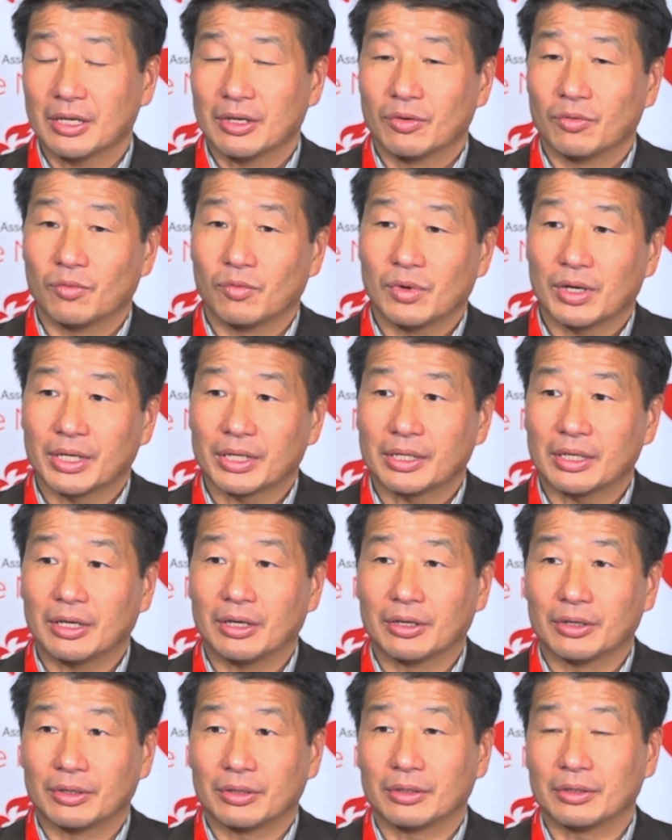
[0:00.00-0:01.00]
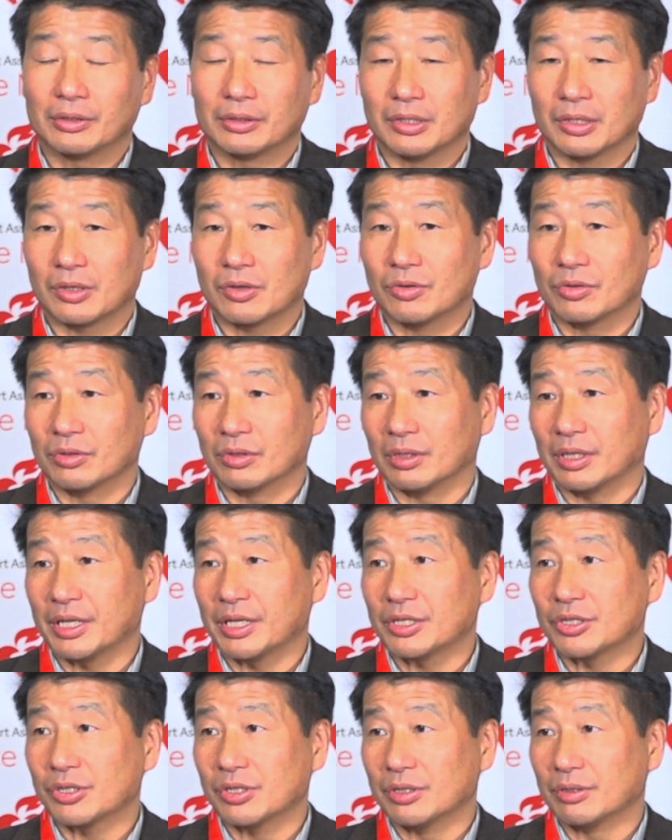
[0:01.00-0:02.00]
what are the
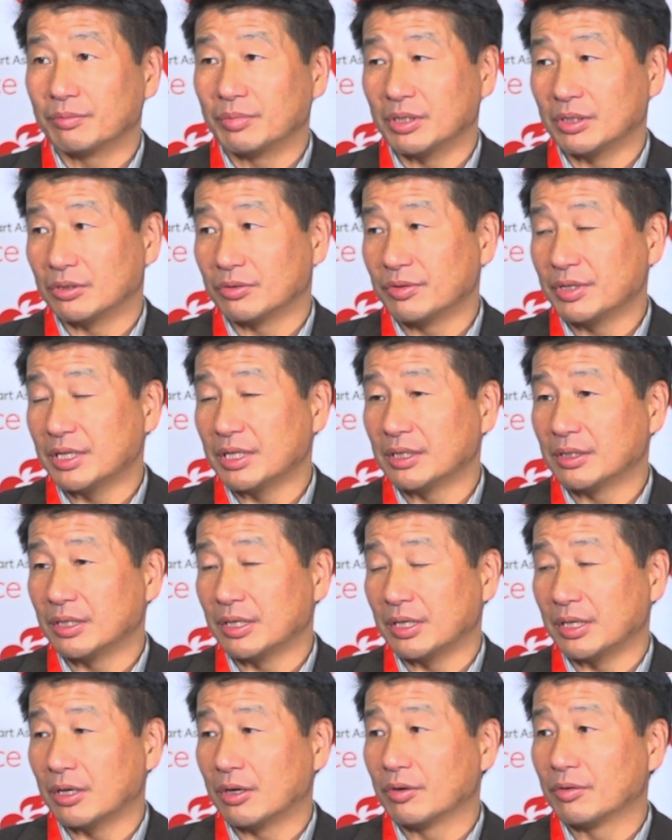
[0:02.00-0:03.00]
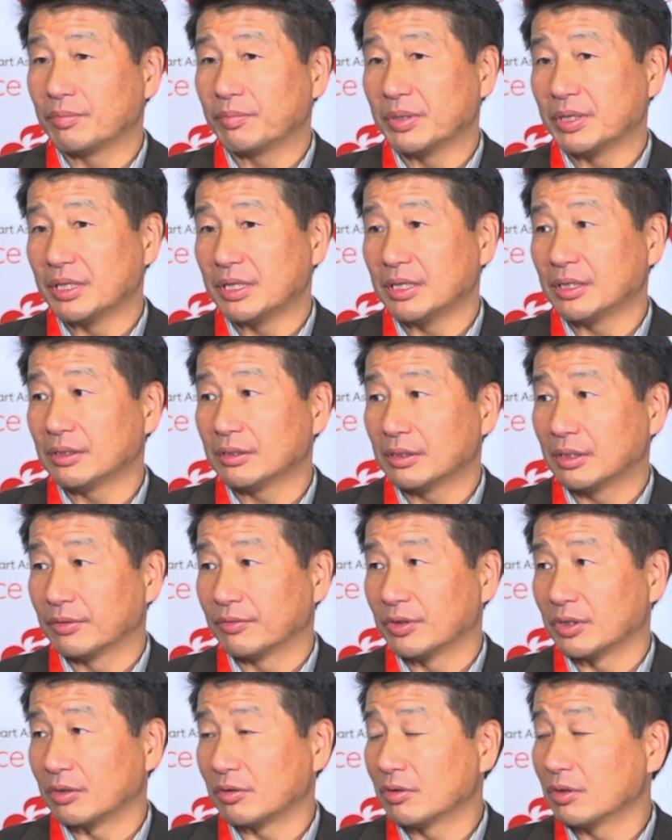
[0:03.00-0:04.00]
correlation between the opening of
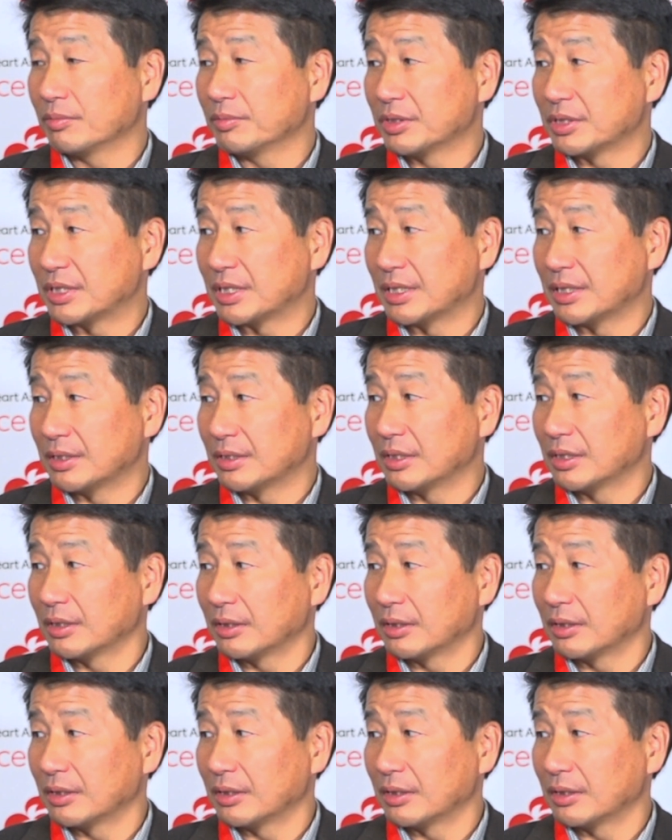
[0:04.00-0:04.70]
the chromatin